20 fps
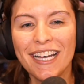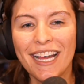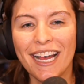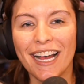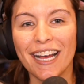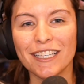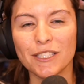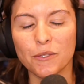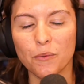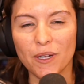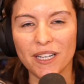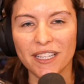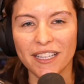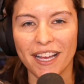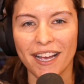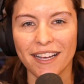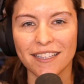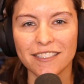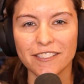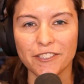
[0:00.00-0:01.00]
as well
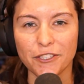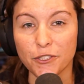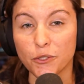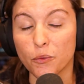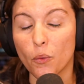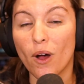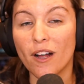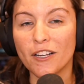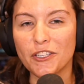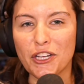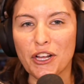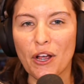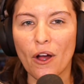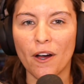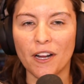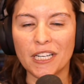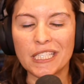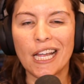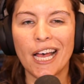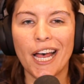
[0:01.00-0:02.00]
as just watching
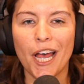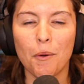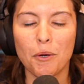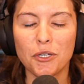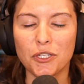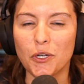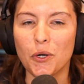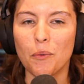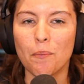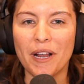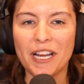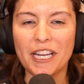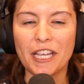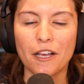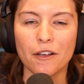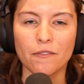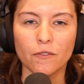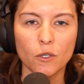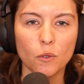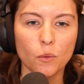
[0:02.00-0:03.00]
online, which I know many
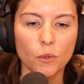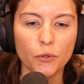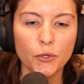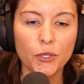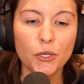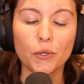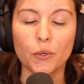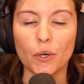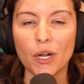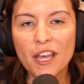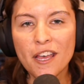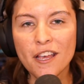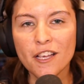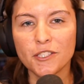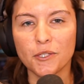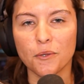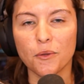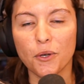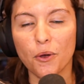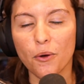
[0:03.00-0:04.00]
of you will do.
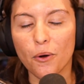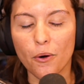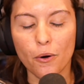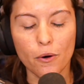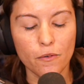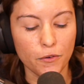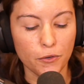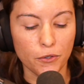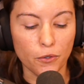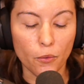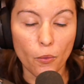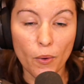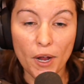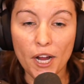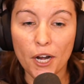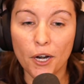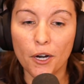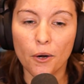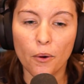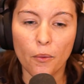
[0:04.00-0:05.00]
So we'll go over the
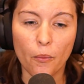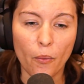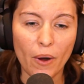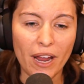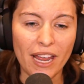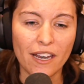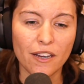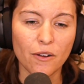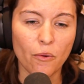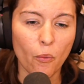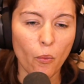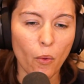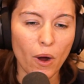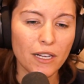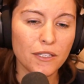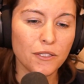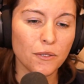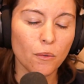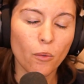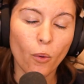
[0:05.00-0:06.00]
where, when,
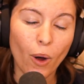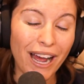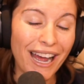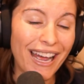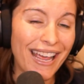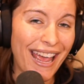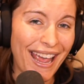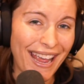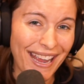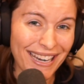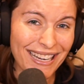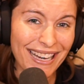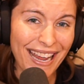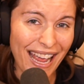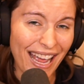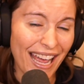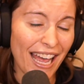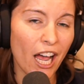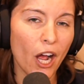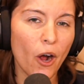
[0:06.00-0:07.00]
what, why, and
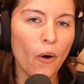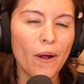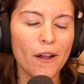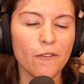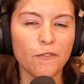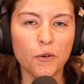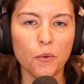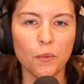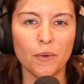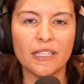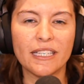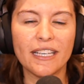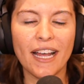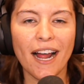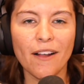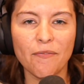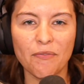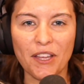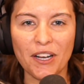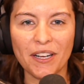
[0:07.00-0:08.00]
how everyone
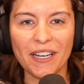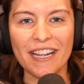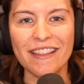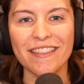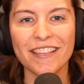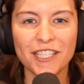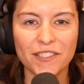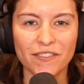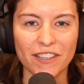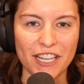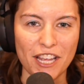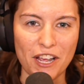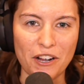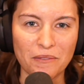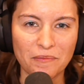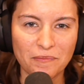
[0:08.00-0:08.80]
got there in this video.